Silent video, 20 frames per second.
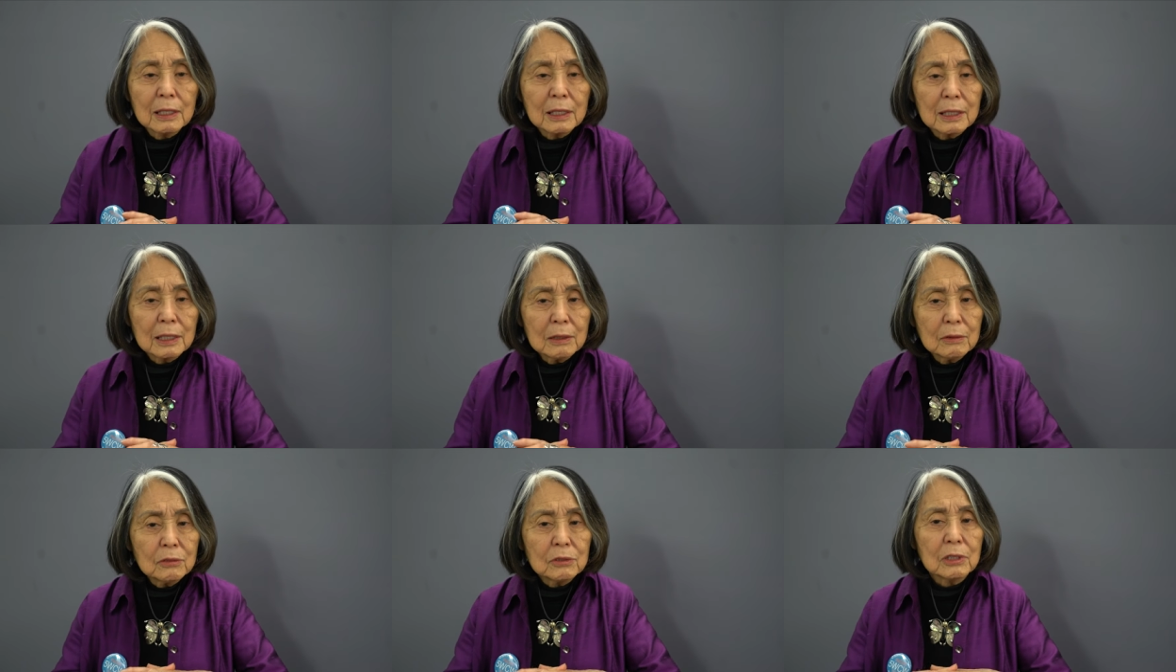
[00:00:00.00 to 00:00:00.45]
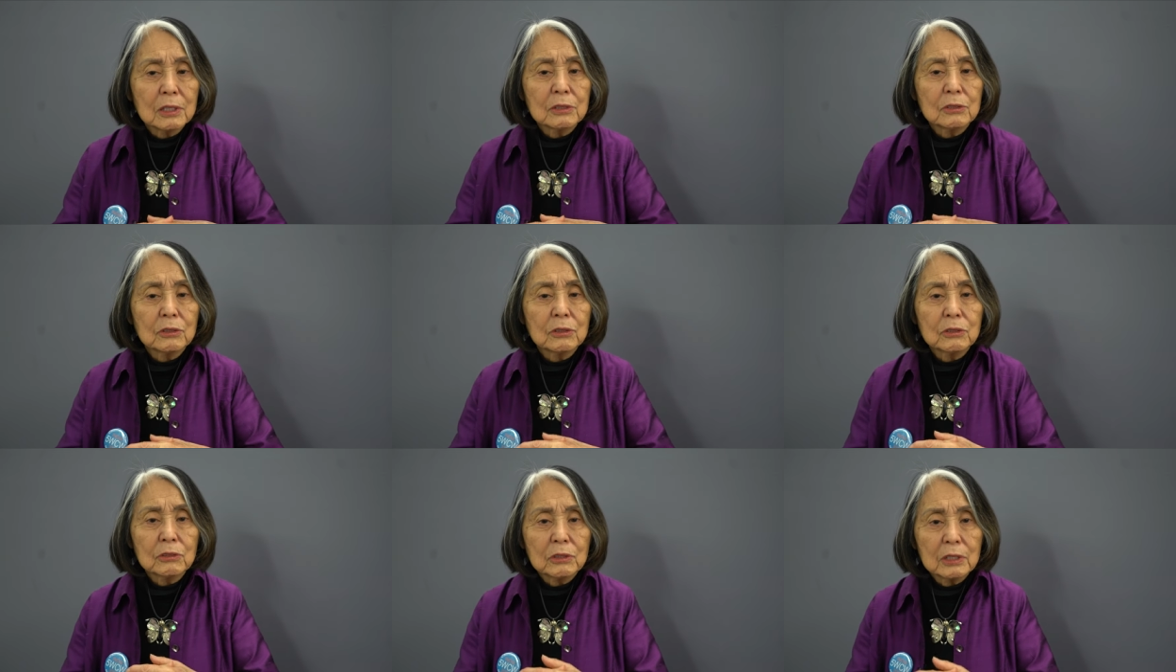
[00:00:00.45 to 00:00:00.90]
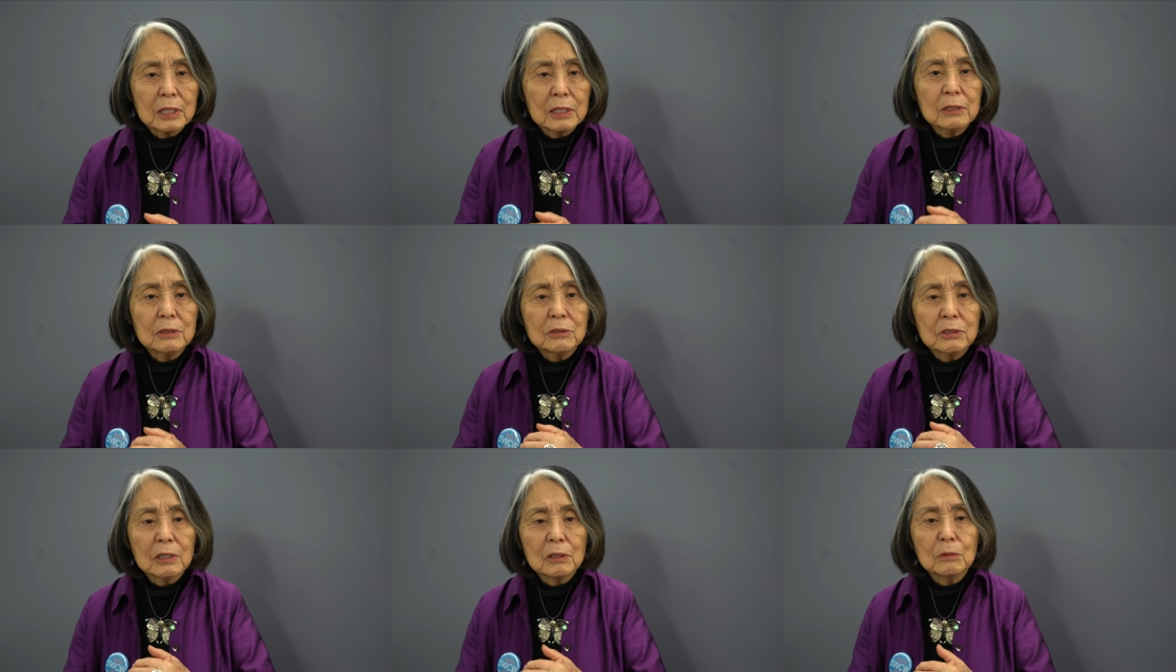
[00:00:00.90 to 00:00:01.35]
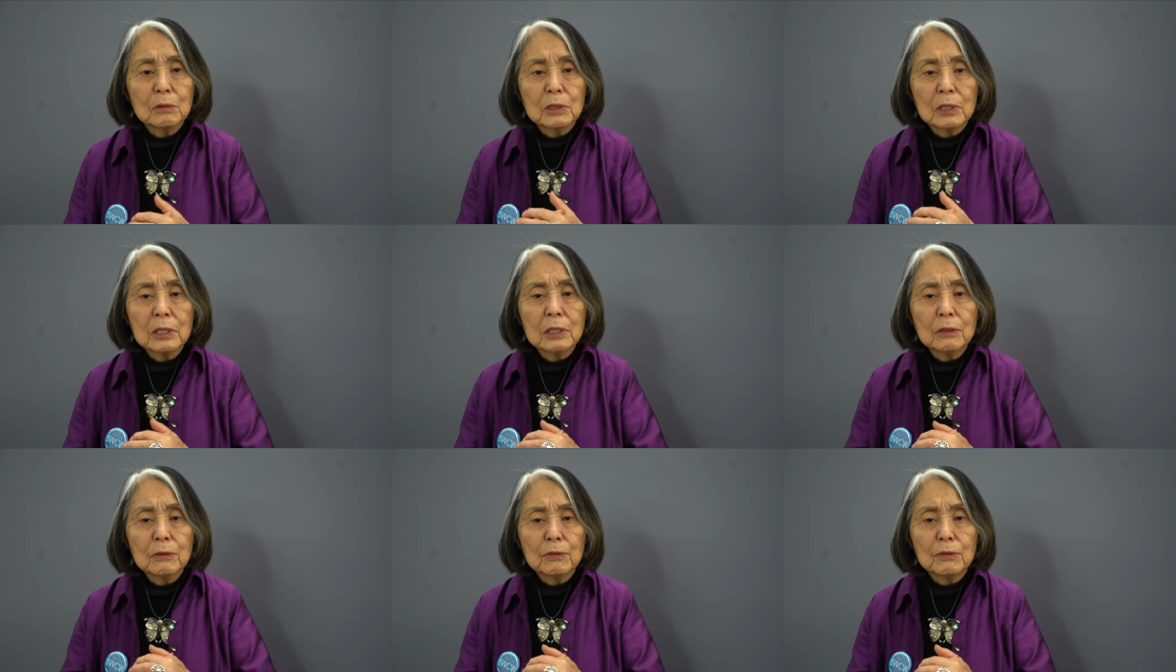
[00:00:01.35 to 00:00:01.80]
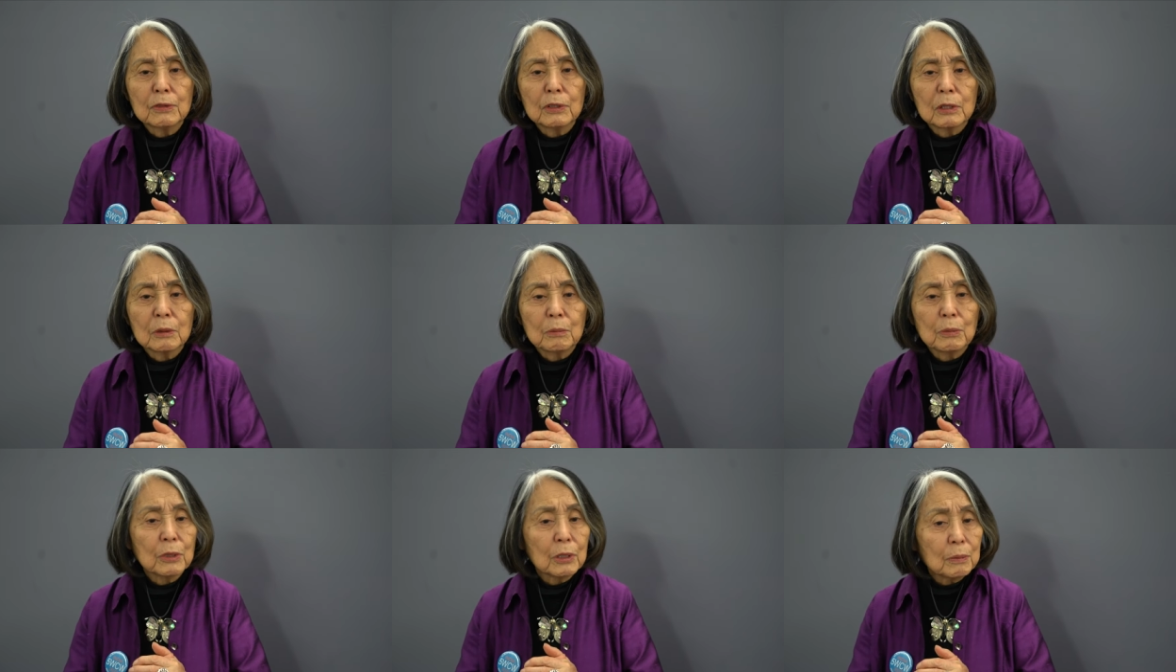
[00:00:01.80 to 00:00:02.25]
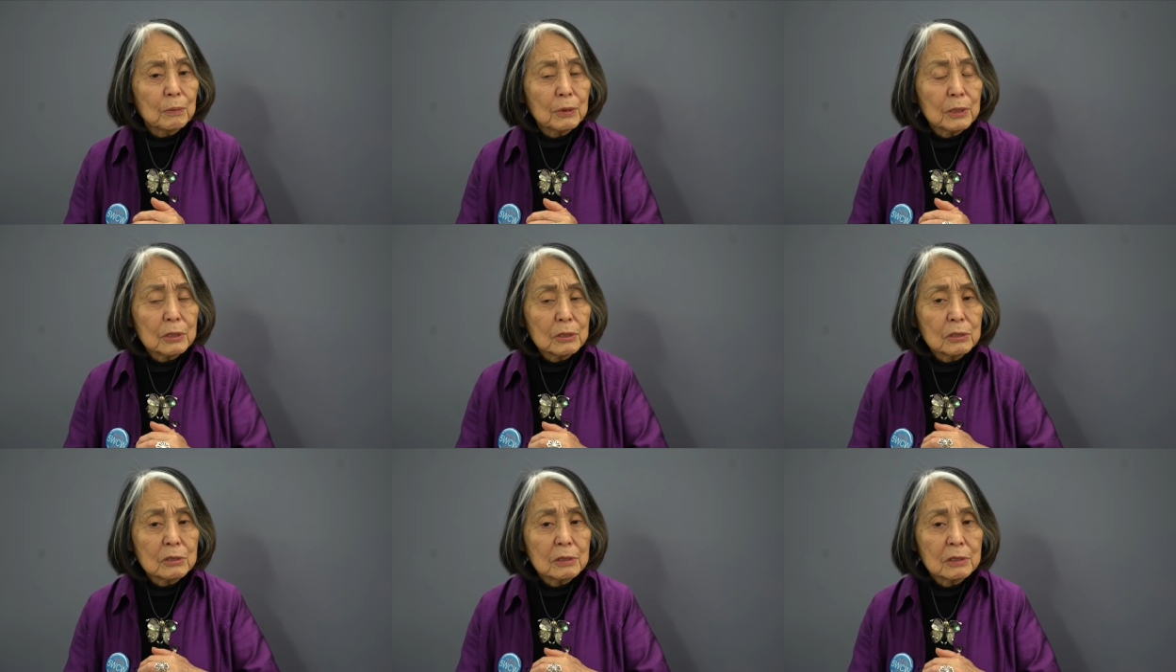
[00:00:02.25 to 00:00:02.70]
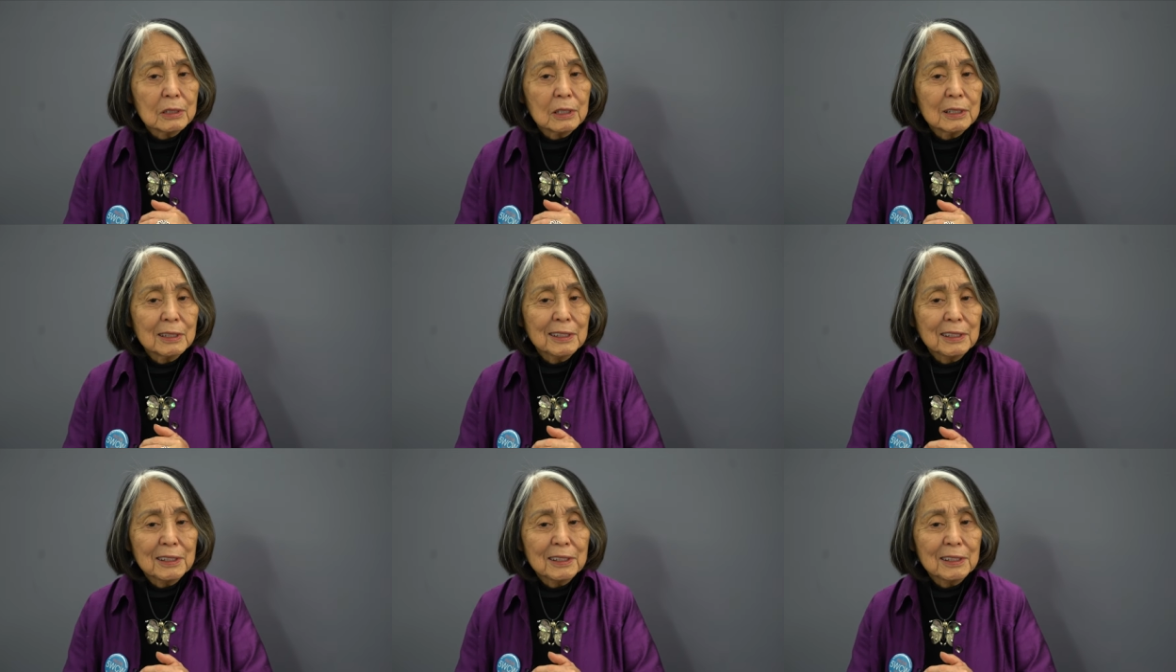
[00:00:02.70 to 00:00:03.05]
gives us a sense that we're here for a purpose,